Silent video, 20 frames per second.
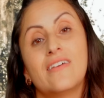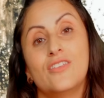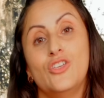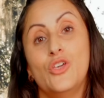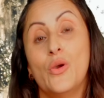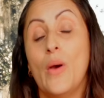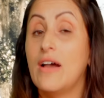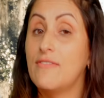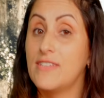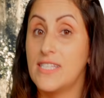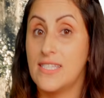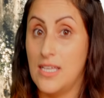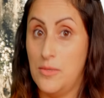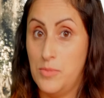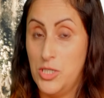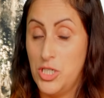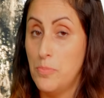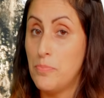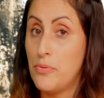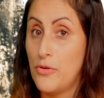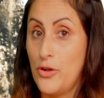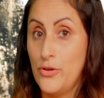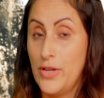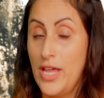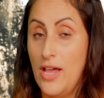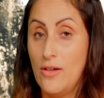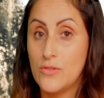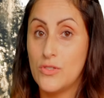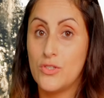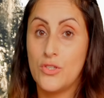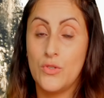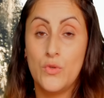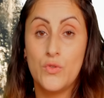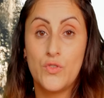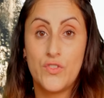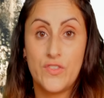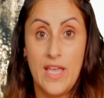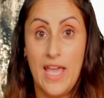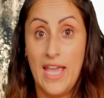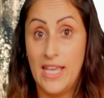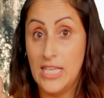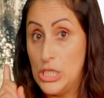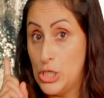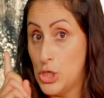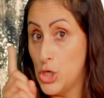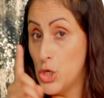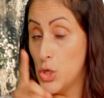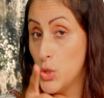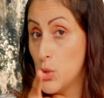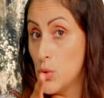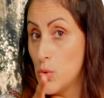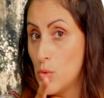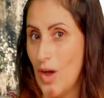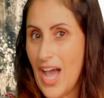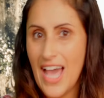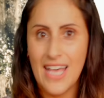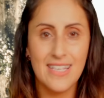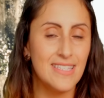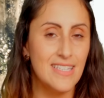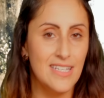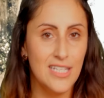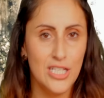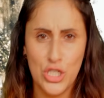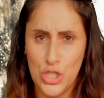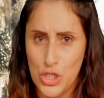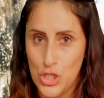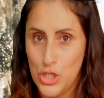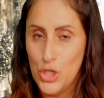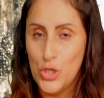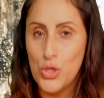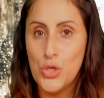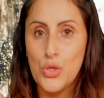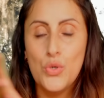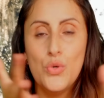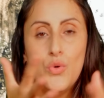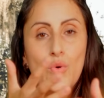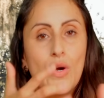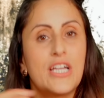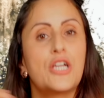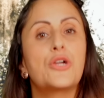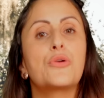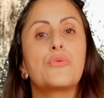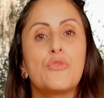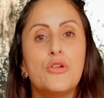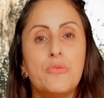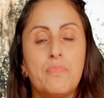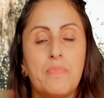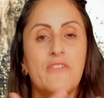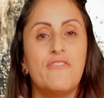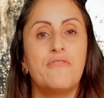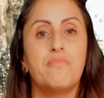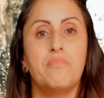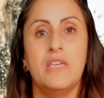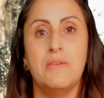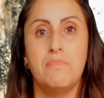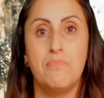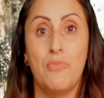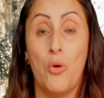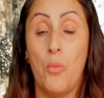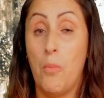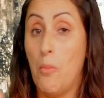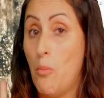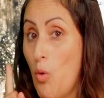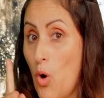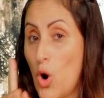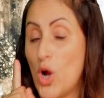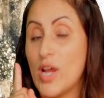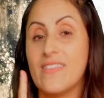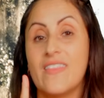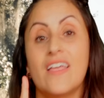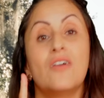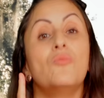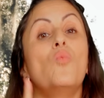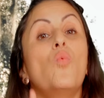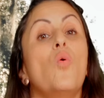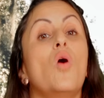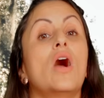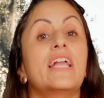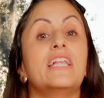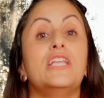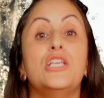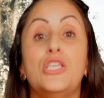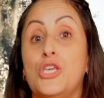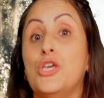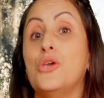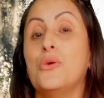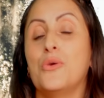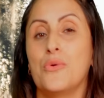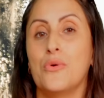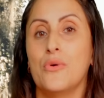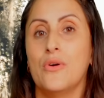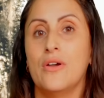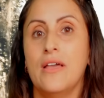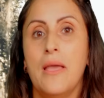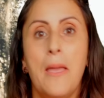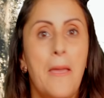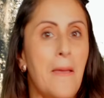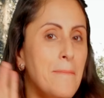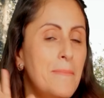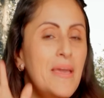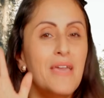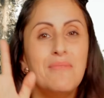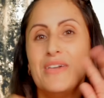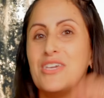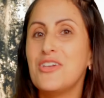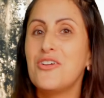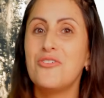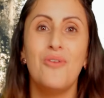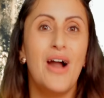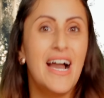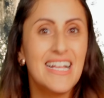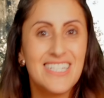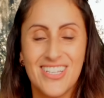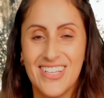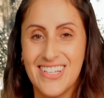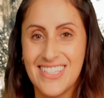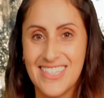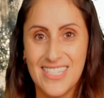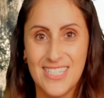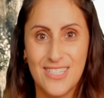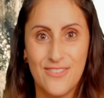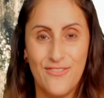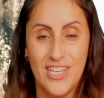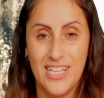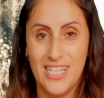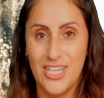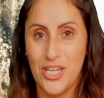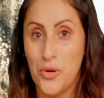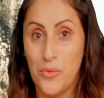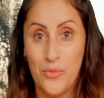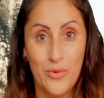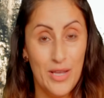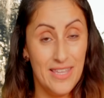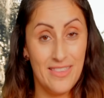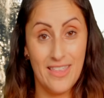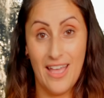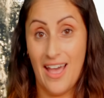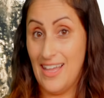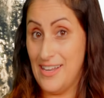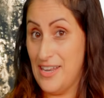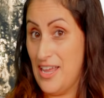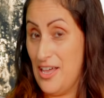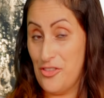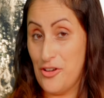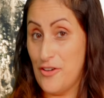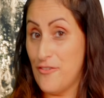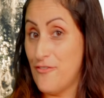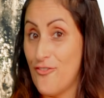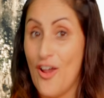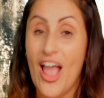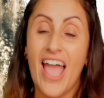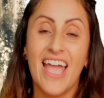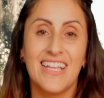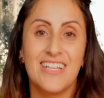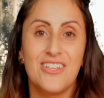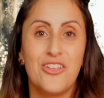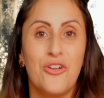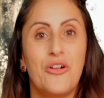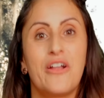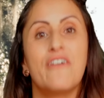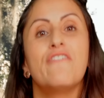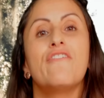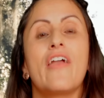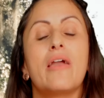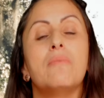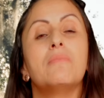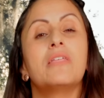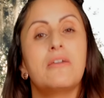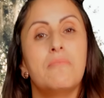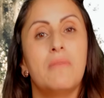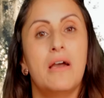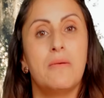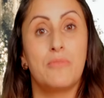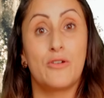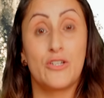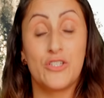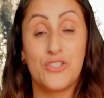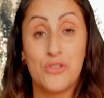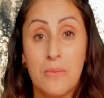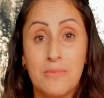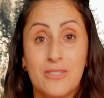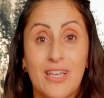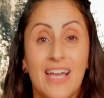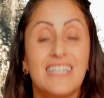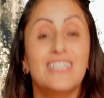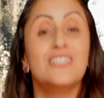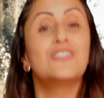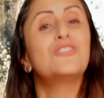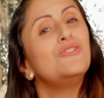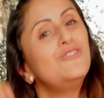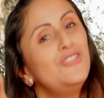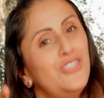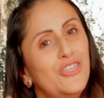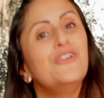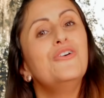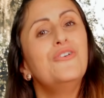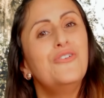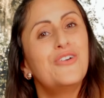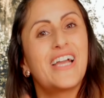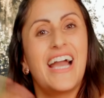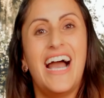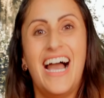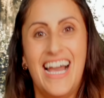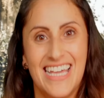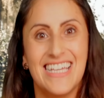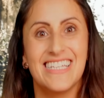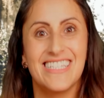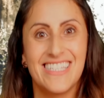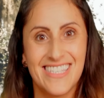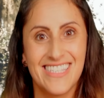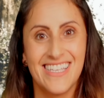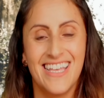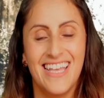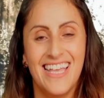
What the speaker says: you have a subject pronoun to say you, as in you, a group of people, more than one you. Maybe you're watching this video with another friend or a family member, so I'm talking to you guys.